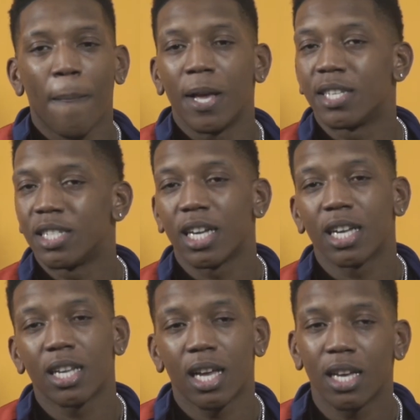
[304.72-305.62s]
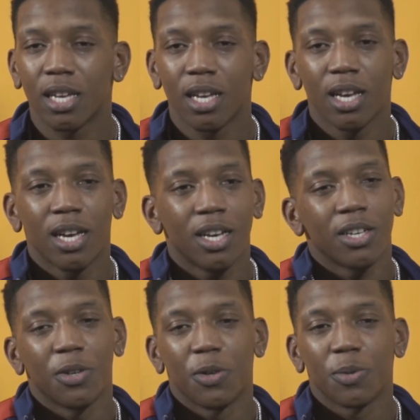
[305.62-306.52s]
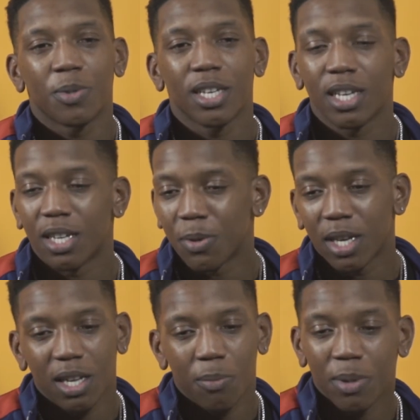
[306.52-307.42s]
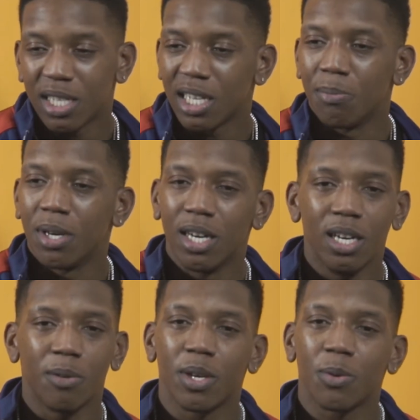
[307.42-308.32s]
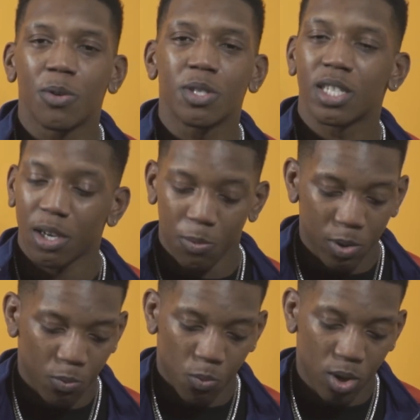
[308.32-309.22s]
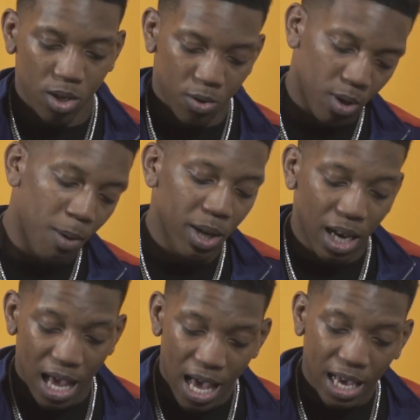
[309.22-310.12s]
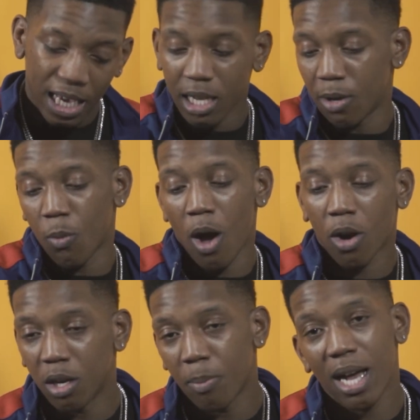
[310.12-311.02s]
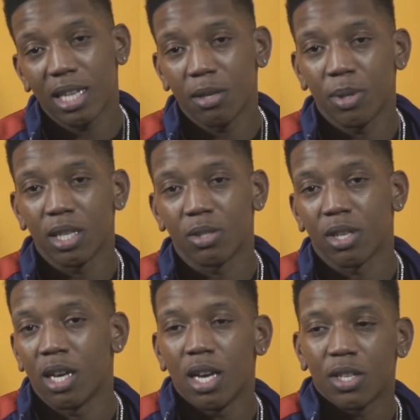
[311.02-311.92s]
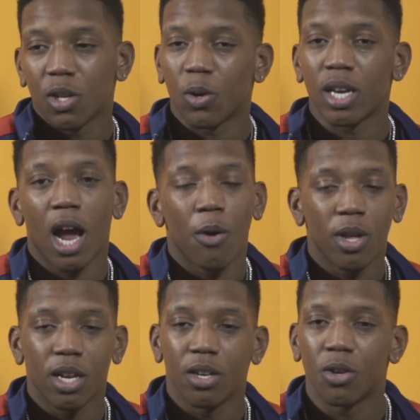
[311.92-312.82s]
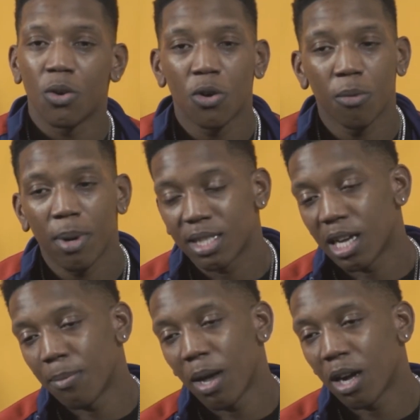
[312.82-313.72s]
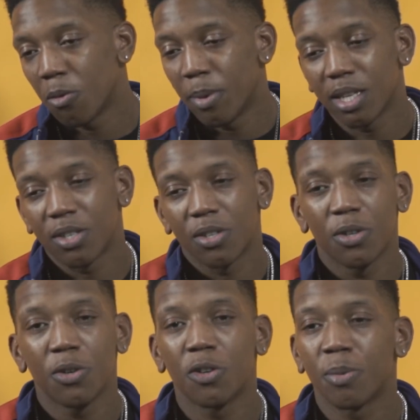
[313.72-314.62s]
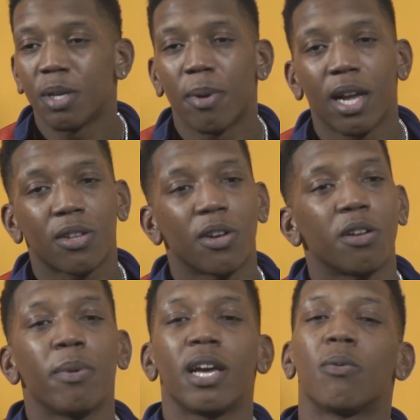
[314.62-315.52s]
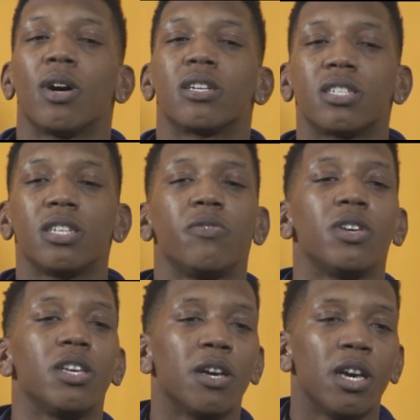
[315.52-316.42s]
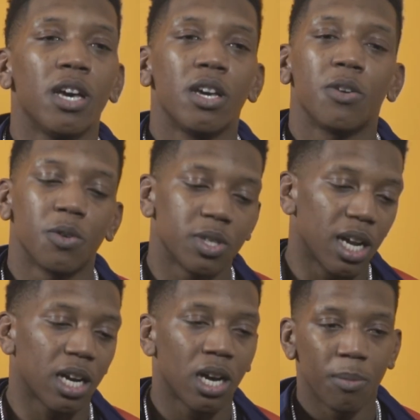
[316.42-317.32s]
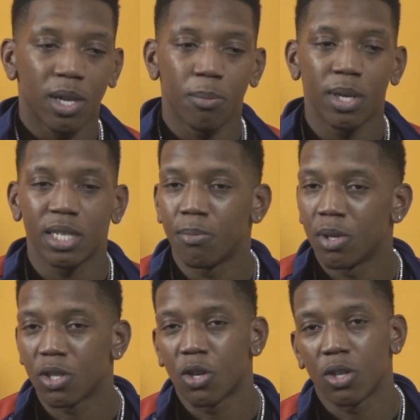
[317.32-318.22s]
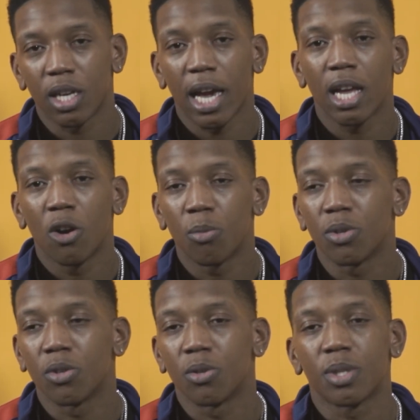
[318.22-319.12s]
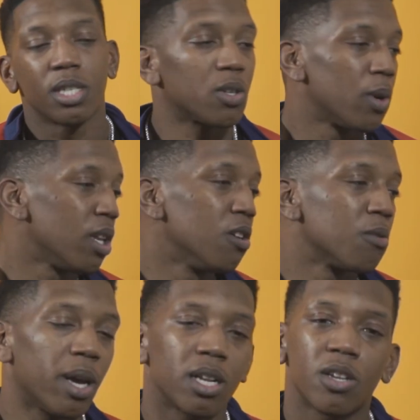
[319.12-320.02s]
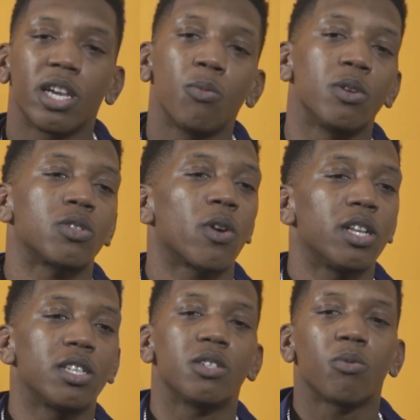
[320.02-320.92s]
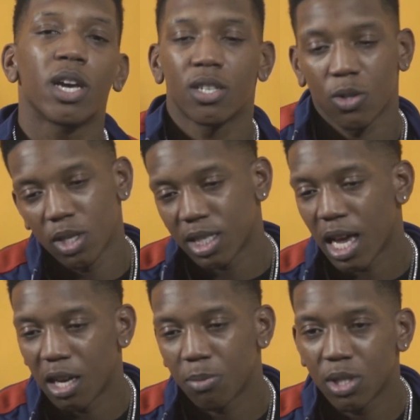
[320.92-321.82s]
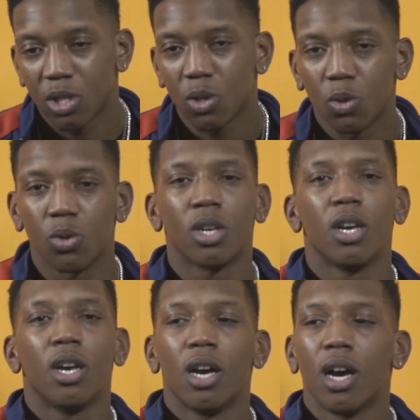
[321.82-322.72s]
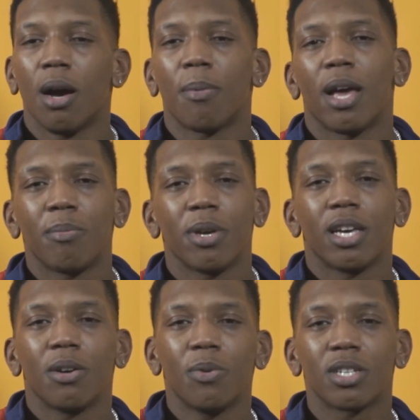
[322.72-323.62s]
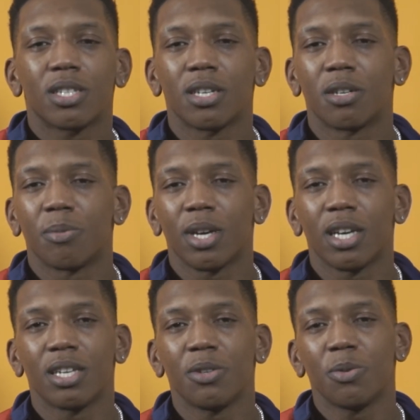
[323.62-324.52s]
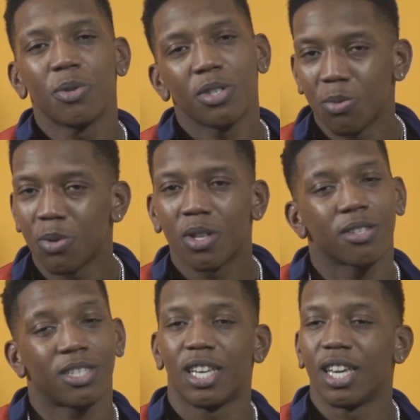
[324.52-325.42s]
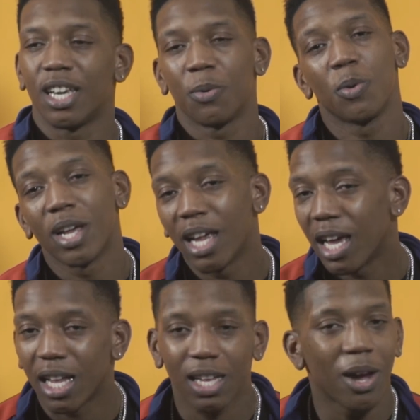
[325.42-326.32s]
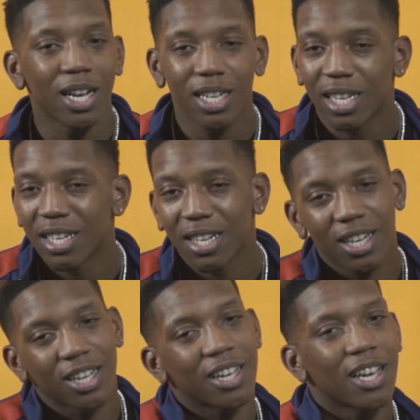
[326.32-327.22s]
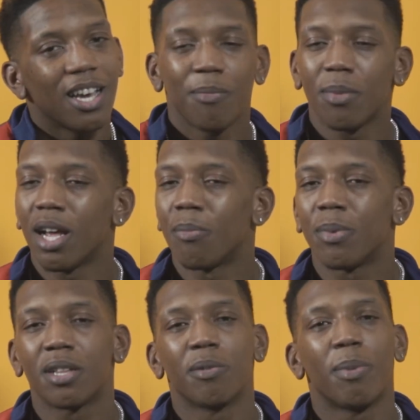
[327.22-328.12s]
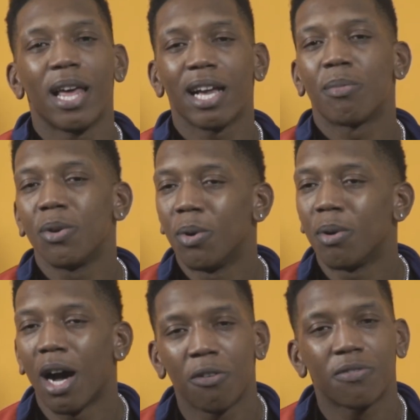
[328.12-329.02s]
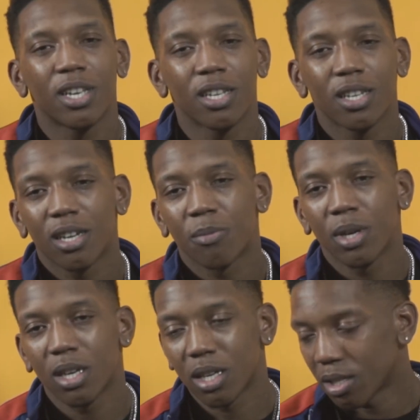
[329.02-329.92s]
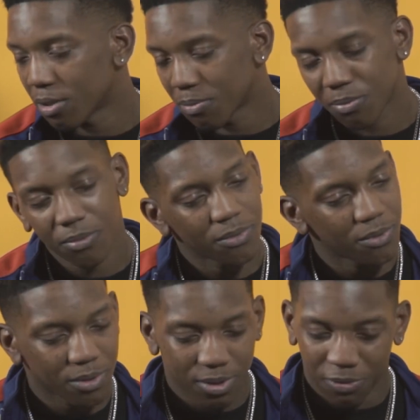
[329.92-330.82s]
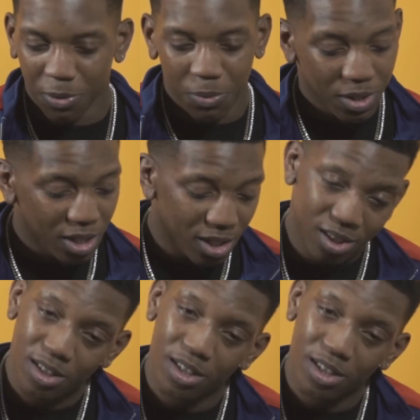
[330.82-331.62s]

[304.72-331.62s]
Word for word: it's chicken day, you know what I'm saying? We in that bitch, he mug. me, you know what I'm saying? We, you know, I'm in line, he walking up out that bitch. So he already in the dorm. By the time I go back to the dorm, he back there in the bed watching TV. You know what I'm saying? I come in, bitch, he must heard the gate open, you know what I'm saying? So he looked back there, he went straight to his rack, started tying up his shoes. I'm like, man, what's up, man? She you, shit, we went in, right and there. Man, I beat the black blue off that nigga, man. It's for real.